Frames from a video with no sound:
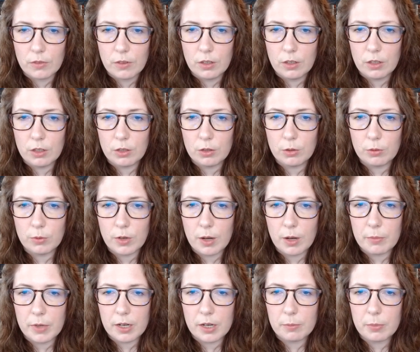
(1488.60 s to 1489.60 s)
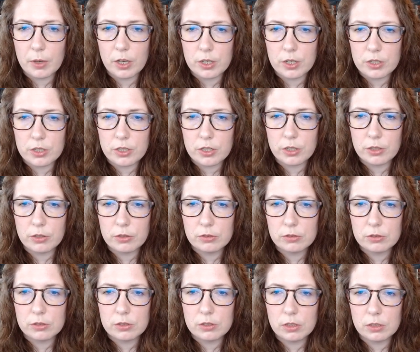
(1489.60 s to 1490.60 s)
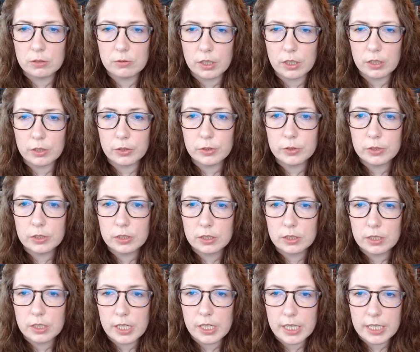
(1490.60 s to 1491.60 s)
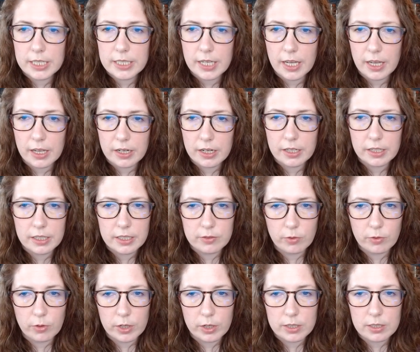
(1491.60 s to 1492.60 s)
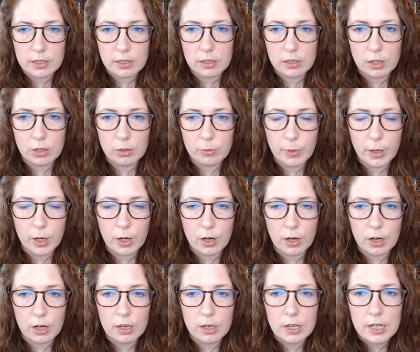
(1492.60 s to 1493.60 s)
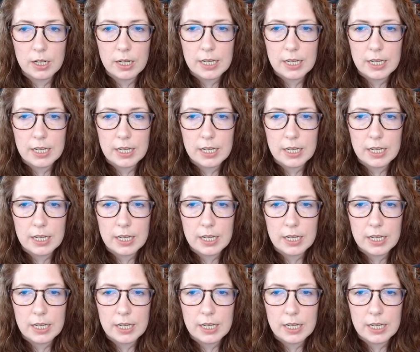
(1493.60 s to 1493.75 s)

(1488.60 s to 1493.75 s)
"You want me to punish you, don't you?" Nick said, his voice a low purr.